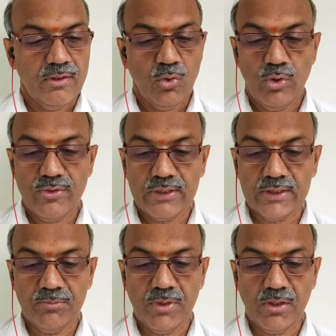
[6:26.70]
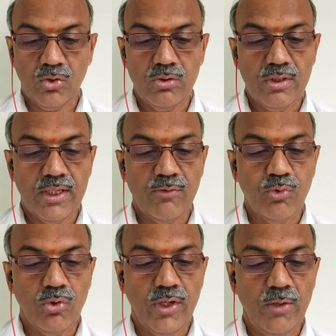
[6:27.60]
to his customer account.
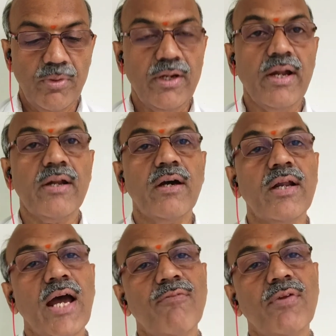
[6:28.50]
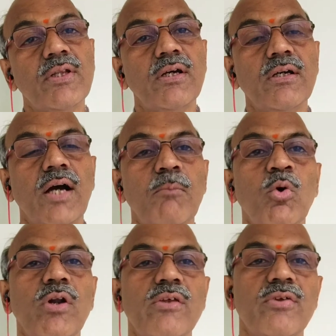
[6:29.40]
Therefore, he will be debtor after the
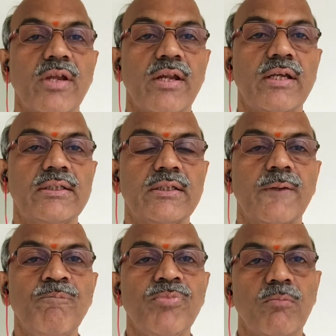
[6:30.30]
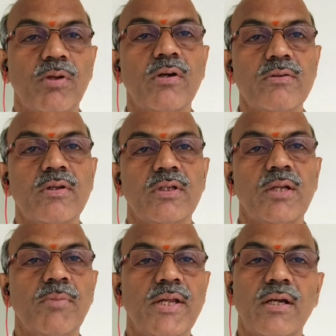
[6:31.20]
amount is realized because
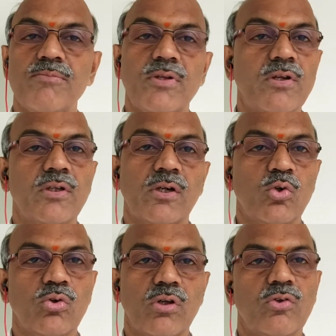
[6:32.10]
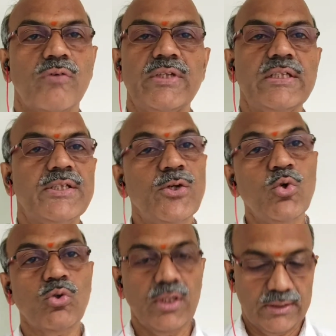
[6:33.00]
the money comes into the account. So, it is
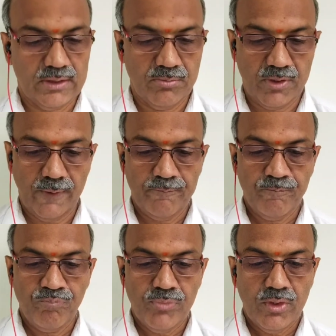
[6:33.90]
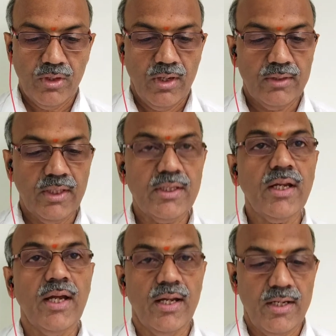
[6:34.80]
due to the customer. On the
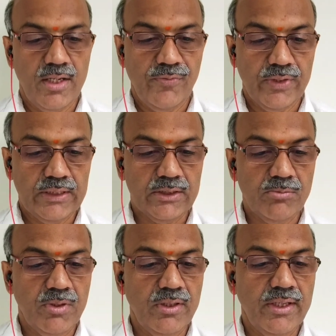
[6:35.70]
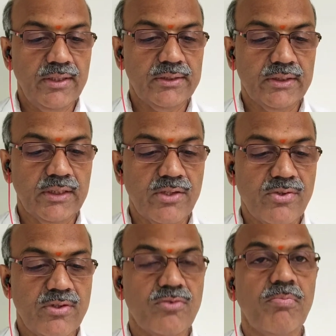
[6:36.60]
other hand, if a customer
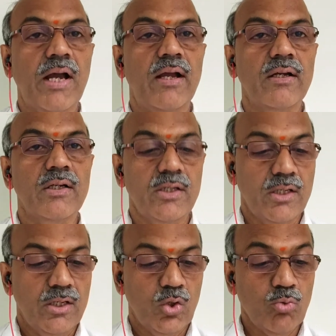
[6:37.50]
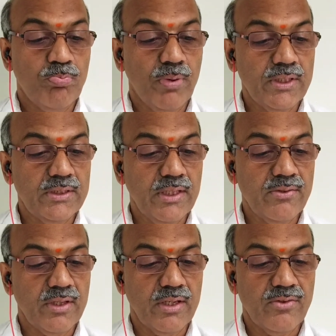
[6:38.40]
instructs his bank to
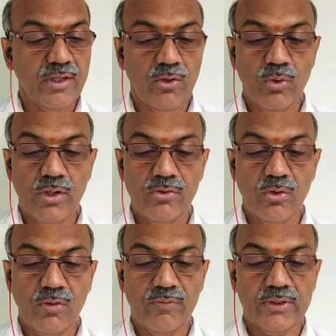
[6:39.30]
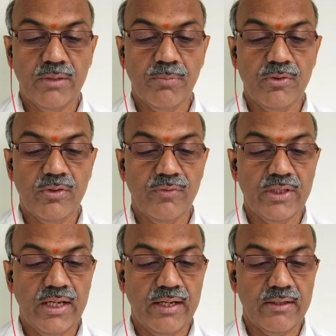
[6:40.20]
purchase certain securities out of his deposit
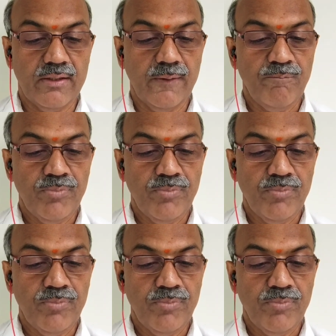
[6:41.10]
with a letter,